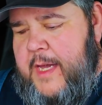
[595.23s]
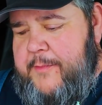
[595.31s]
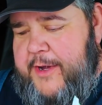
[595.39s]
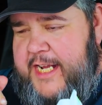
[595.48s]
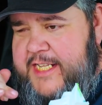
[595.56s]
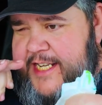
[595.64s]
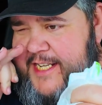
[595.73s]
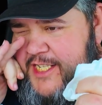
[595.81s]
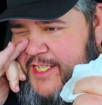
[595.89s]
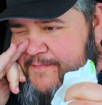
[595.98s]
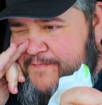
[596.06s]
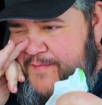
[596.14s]
I'm gonna eat
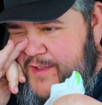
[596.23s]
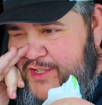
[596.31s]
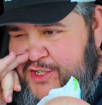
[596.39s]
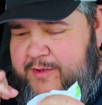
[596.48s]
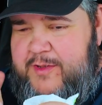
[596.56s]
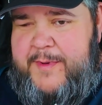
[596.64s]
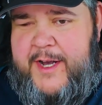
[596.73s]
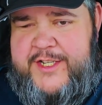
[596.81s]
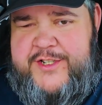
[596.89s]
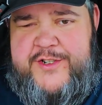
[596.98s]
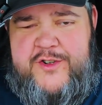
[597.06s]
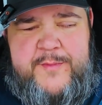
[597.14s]
this, consume the
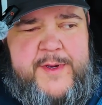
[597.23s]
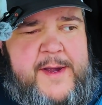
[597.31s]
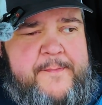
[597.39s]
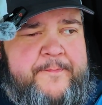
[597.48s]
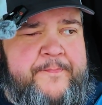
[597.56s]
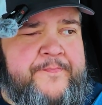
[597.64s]
Monster a little bit.